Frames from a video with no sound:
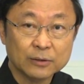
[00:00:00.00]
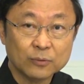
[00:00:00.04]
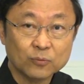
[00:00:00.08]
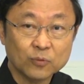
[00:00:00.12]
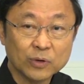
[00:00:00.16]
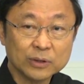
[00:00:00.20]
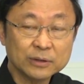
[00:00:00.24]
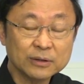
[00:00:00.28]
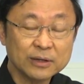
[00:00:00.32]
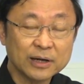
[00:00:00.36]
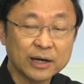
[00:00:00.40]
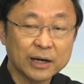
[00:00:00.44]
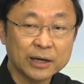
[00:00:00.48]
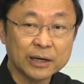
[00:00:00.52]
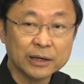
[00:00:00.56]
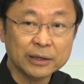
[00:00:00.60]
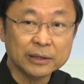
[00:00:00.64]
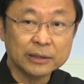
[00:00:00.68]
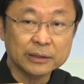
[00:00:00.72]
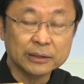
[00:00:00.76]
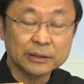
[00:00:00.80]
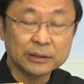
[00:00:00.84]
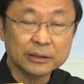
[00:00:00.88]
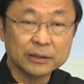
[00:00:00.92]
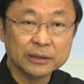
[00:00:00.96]
What
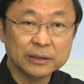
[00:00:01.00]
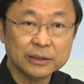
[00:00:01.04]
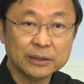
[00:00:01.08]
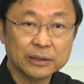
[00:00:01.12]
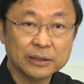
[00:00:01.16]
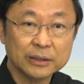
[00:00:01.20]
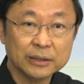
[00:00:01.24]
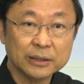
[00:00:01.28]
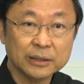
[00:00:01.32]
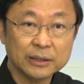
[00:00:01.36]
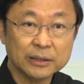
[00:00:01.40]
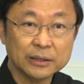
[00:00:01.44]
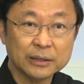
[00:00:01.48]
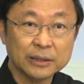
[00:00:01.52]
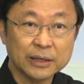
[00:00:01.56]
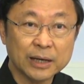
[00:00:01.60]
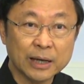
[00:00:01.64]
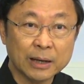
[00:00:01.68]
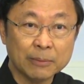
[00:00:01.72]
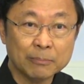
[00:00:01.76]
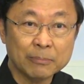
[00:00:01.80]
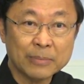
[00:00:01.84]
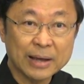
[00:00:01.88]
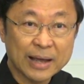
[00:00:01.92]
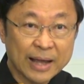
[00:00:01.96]
I
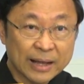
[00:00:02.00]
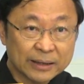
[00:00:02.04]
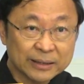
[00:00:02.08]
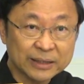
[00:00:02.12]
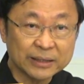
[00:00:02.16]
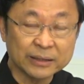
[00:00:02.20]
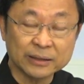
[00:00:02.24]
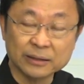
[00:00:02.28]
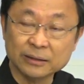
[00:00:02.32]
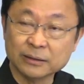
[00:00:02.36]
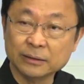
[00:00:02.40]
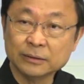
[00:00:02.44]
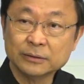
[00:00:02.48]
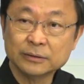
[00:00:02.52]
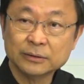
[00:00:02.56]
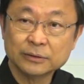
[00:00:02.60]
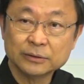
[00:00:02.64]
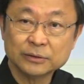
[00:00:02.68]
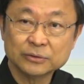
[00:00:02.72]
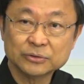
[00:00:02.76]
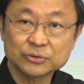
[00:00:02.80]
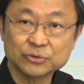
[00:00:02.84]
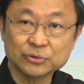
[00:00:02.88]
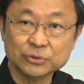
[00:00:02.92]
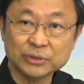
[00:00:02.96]
am adding
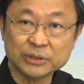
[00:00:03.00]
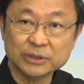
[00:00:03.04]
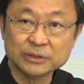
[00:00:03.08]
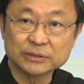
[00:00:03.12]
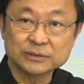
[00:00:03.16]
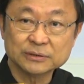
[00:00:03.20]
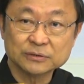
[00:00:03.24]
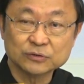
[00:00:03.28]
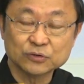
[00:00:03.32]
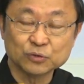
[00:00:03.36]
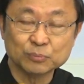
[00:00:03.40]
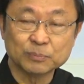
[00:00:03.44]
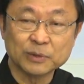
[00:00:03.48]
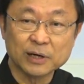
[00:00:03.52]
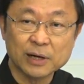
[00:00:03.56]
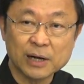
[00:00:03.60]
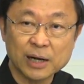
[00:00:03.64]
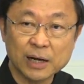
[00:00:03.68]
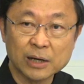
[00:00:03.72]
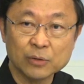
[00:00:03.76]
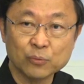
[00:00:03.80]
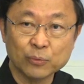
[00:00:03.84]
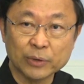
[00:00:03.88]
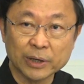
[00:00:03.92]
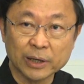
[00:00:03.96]
to this
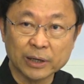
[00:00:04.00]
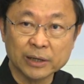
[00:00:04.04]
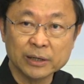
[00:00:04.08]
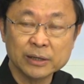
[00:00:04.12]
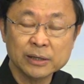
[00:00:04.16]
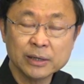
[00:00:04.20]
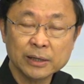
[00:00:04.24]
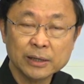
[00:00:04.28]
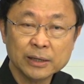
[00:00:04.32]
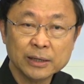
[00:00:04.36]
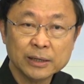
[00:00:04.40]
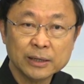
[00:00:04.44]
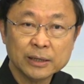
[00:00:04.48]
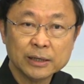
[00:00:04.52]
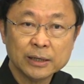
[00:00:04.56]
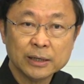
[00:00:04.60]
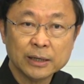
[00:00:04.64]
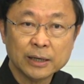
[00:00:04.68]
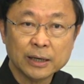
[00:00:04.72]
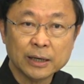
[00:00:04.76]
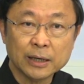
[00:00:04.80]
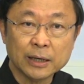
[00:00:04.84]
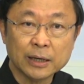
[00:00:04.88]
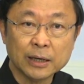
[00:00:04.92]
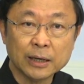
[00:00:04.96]
superhighway
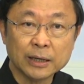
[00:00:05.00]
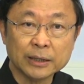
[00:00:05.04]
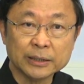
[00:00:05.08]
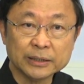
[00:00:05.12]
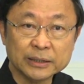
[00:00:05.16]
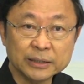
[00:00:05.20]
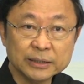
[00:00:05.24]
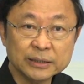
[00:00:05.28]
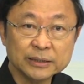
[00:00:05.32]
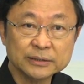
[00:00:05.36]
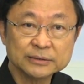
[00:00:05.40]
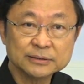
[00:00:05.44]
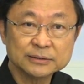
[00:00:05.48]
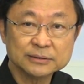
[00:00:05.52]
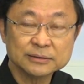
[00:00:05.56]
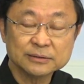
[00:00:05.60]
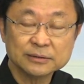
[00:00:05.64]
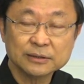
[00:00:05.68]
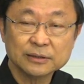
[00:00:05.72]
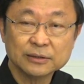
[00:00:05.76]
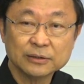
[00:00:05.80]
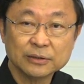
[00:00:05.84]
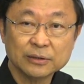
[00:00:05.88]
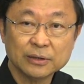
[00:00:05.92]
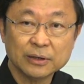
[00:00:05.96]
is
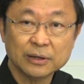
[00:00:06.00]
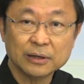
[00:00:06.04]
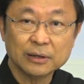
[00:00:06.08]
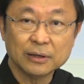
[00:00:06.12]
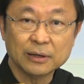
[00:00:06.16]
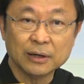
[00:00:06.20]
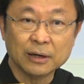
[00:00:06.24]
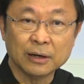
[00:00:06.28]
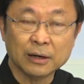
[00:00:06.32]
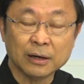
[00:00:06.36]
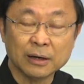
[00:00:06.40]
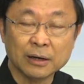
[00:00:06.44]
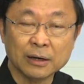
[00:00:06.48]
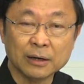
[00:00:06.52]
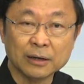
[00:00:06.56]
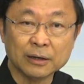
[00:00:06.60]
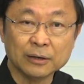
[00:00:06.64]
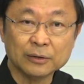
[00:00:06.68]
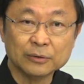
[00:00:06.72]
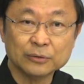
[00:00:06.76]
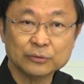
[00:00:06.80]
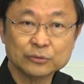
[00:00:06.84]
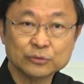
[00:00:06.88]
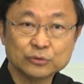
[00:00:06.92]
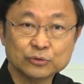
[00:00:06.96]

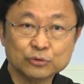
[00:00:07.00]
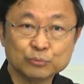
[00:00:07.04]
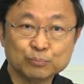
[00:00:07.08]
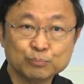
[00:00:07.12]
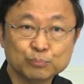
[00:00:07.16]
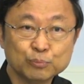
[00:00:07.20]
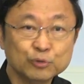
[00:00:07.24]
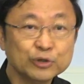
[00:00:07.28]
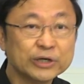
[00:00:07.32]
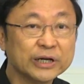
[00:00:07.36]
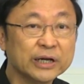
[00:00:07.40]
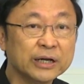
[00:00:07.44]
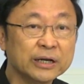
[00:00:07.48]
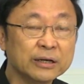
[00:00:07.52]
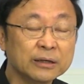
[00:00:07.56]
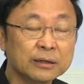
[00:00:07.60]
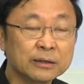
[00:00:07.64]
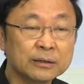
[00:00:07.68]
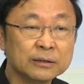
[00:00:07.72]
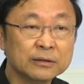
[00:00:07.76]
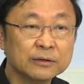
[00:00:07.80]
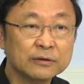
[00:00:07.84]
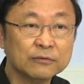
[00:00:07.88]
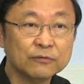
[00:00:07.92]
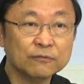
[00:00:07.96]
to put
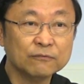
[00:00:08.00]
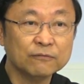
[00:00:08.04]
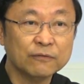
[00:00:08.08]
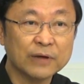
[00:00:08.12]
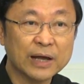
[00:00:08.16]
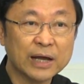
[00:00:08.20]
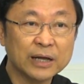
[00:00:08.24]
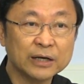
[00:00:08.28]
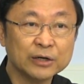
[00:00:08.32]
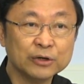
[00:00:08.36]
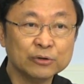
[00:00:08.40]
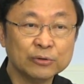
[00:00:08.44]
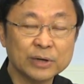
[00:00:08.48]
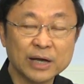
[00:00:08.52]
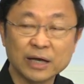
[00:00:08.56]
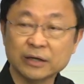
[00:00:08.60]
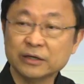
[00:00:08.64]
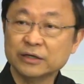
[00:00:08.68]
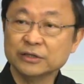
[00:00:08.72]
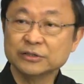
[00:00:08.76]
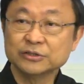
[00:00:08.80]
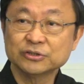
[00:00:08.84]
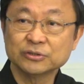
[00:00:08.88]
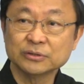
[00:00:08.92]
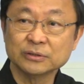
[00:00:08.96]
in value
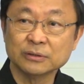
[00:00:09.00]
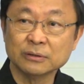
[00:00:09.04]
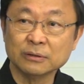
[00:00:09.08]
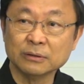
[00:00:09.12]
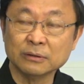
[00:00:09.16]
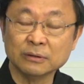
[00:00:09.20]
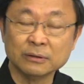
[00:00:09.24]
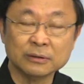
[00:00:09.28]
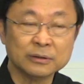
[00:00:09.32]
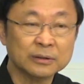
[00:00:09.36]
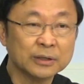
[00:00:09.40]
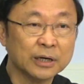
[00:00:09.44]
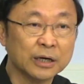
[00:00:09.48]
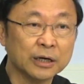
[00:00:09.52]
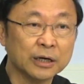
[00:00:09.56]
addition